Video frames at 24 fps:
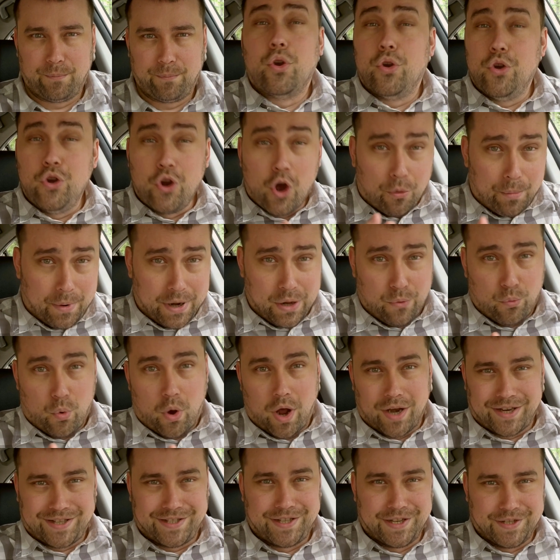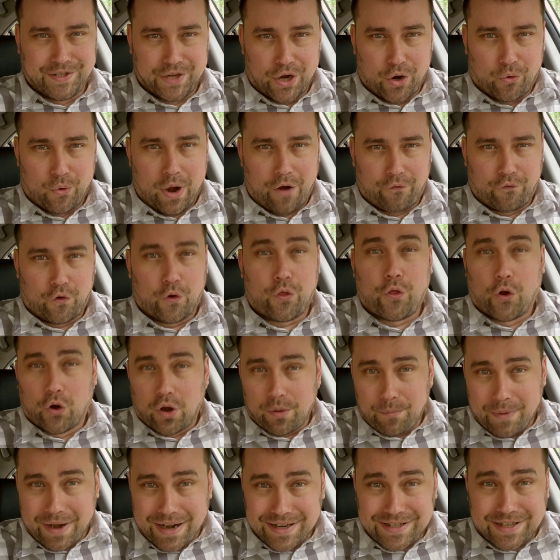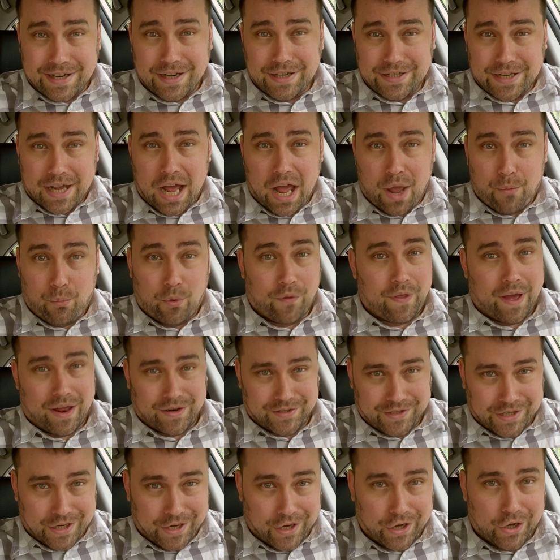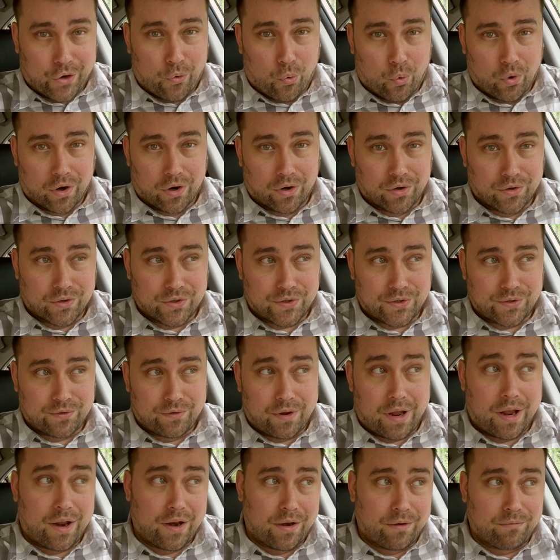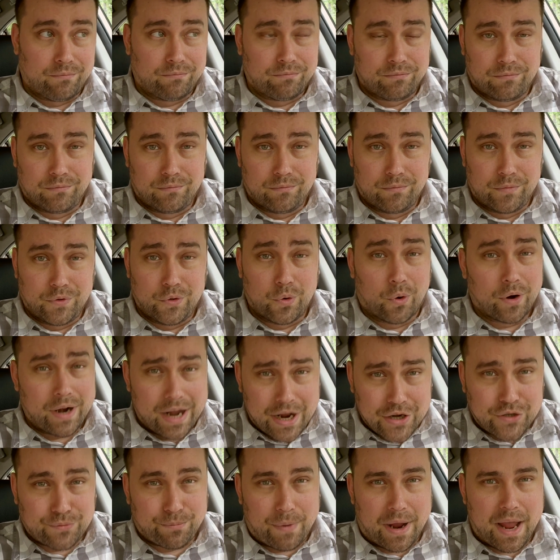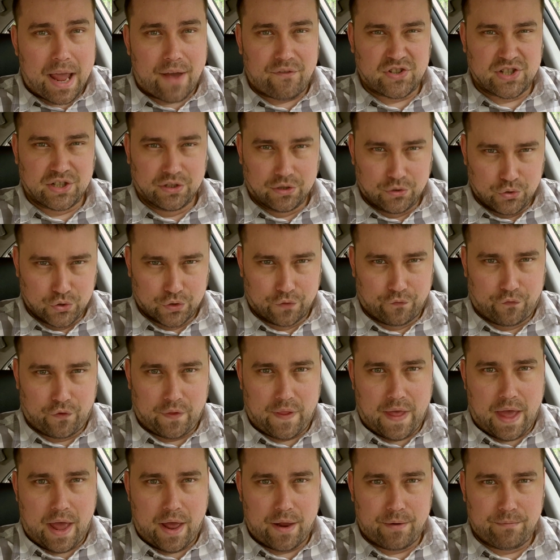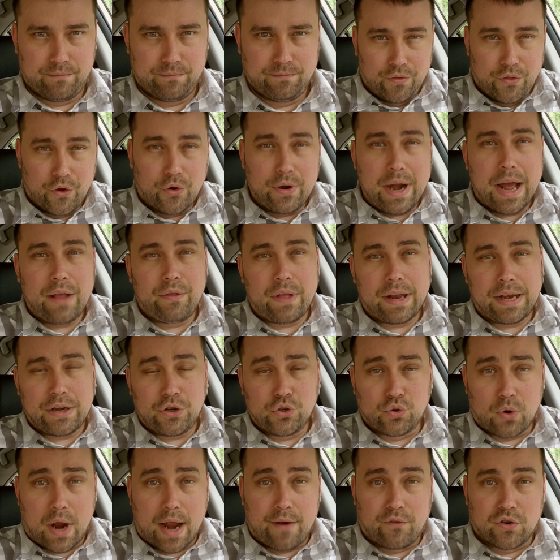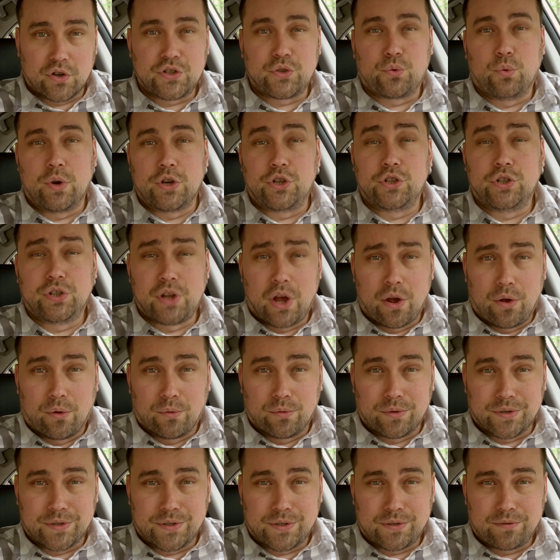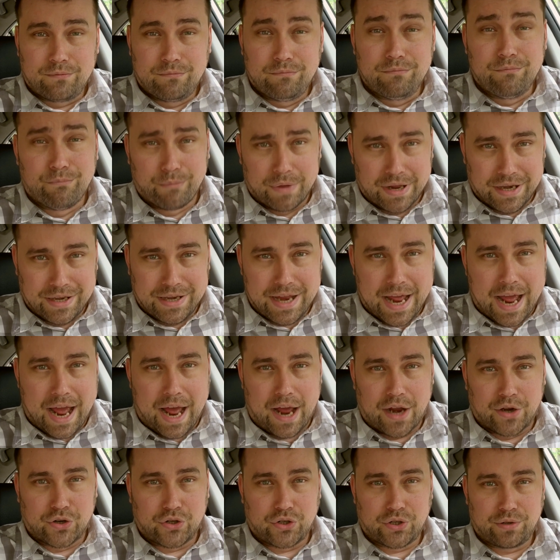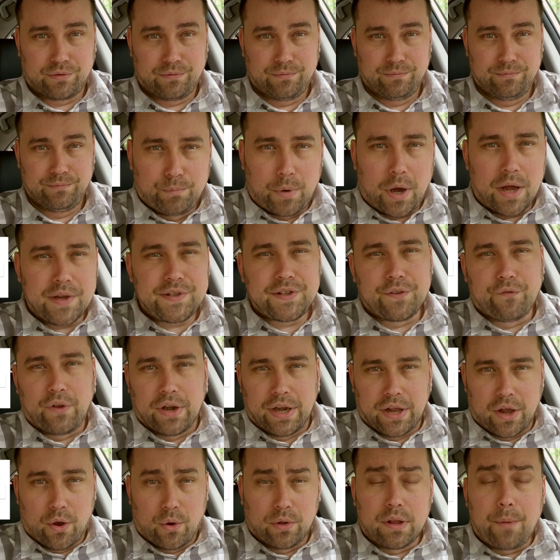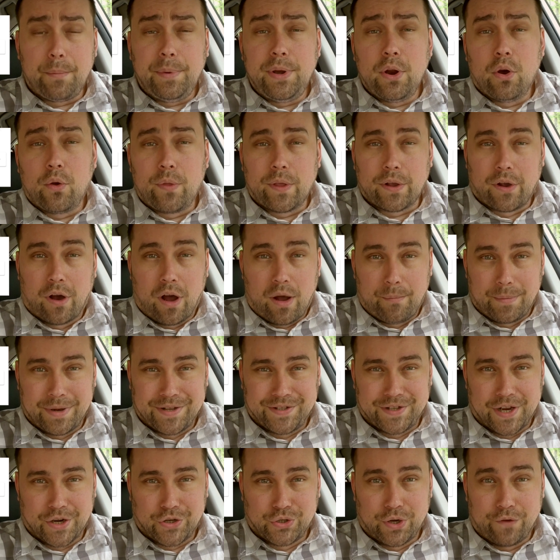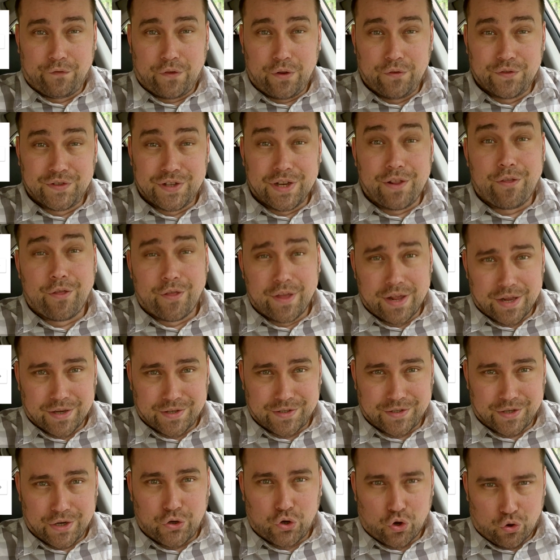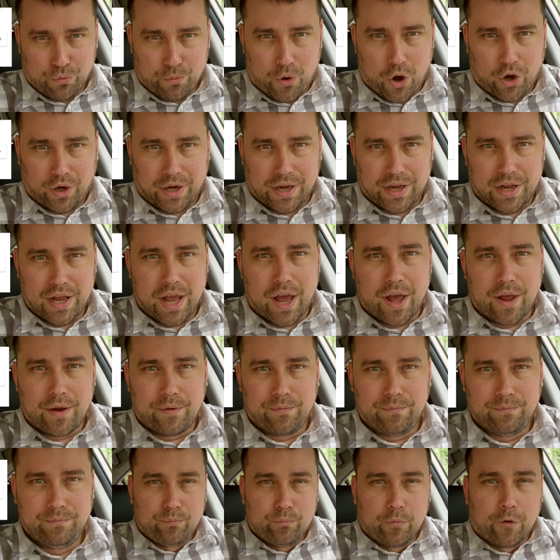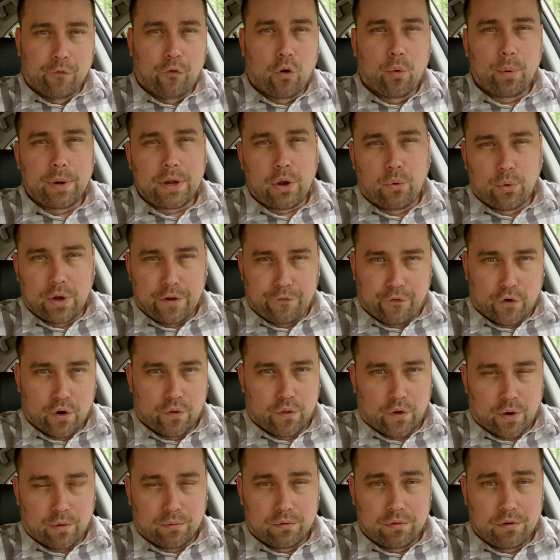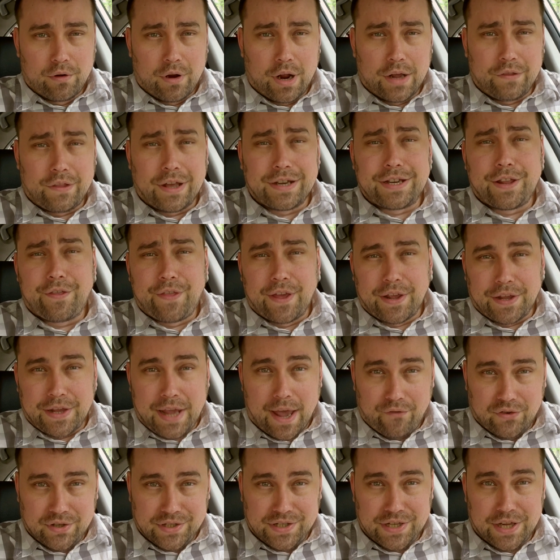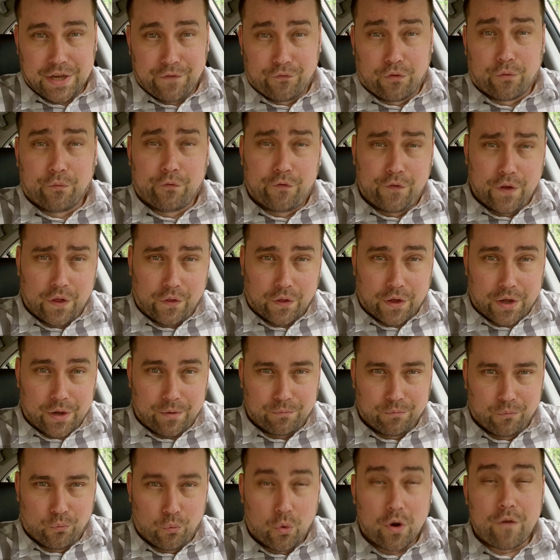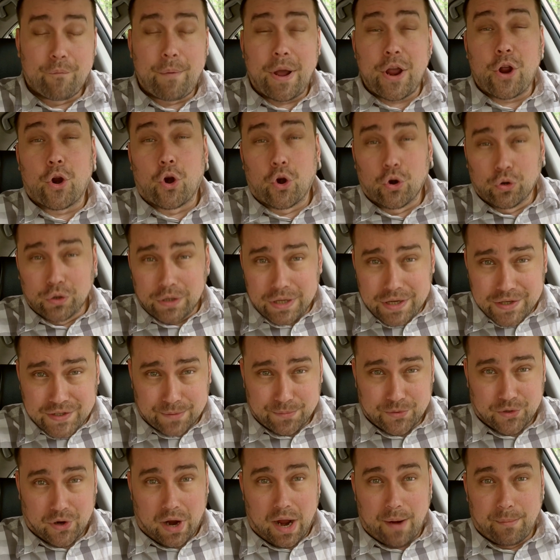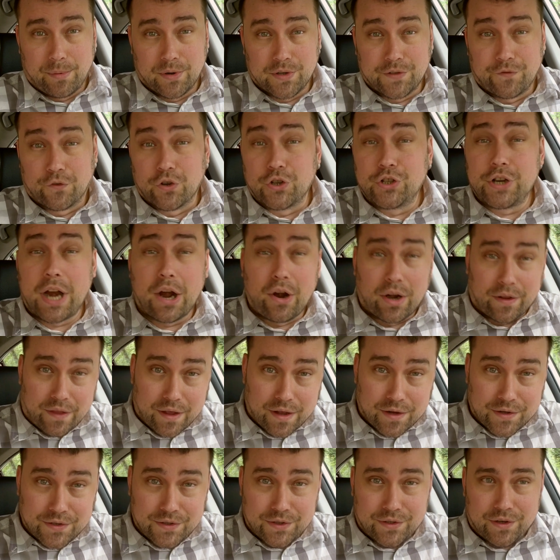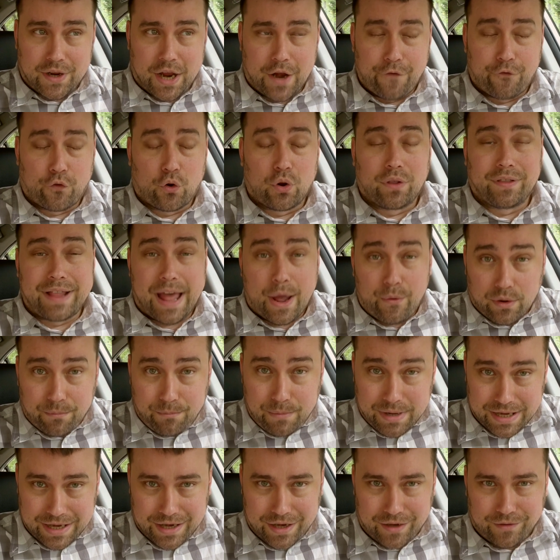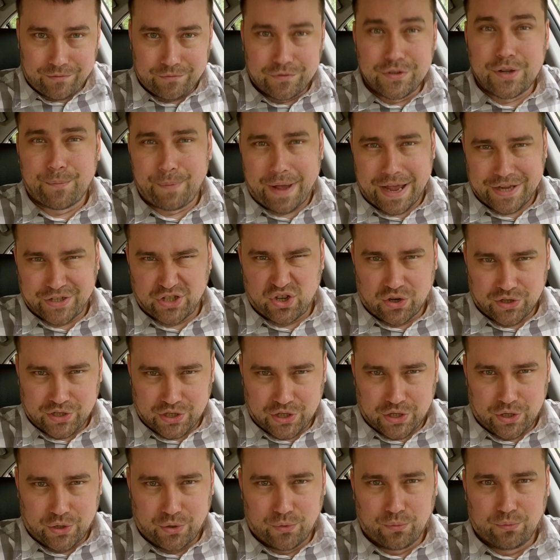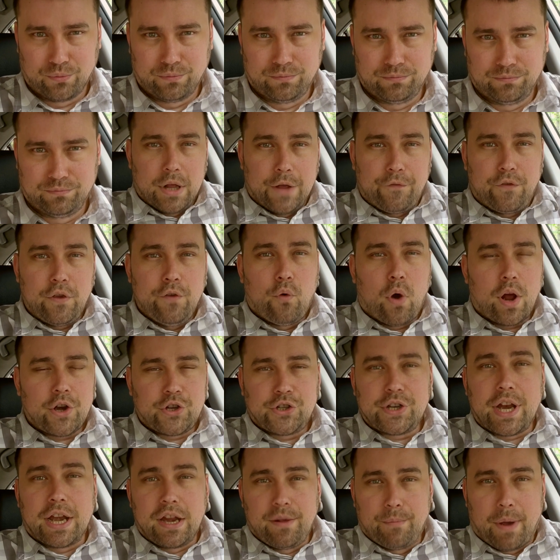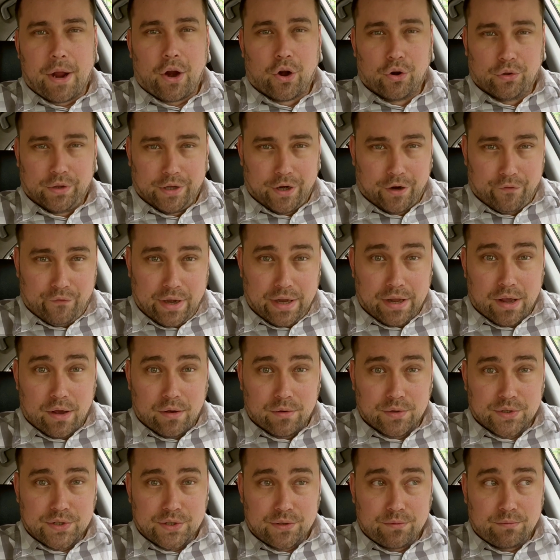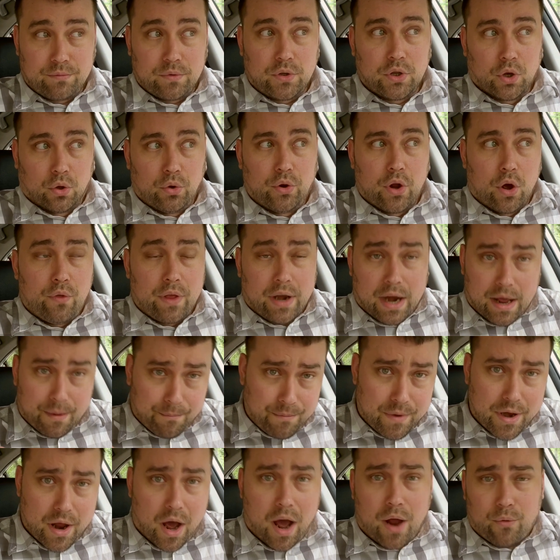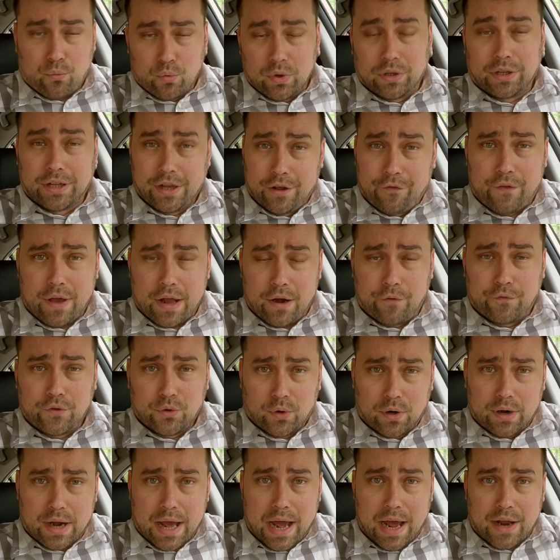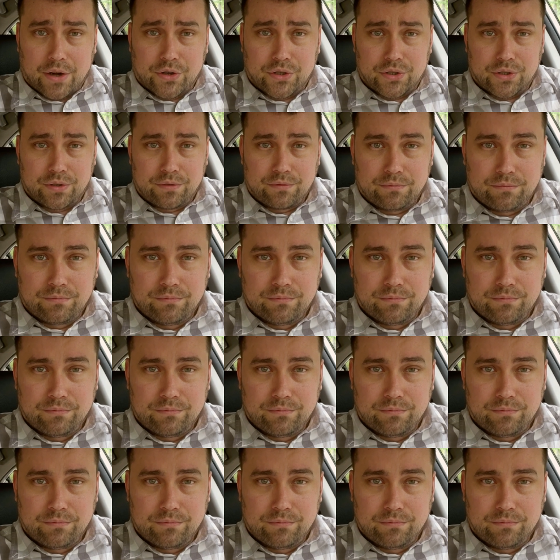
Nobody wants to sit around for 30 minutes at a time without seeing any orders, and DoorDash might have a solution for that. They're now letting drivers switch zones mid dash. Pause the video and let me know in the comments section if you've seen this in your market yet. Before we go any further, I'd like to thank Kevin T. from Philly, one of my earliest subscribers, for sharing this and for allowing me to pass it on to you. If you've watched any of my earlier videos, you'll know that I'm not really a fan of DoorDash.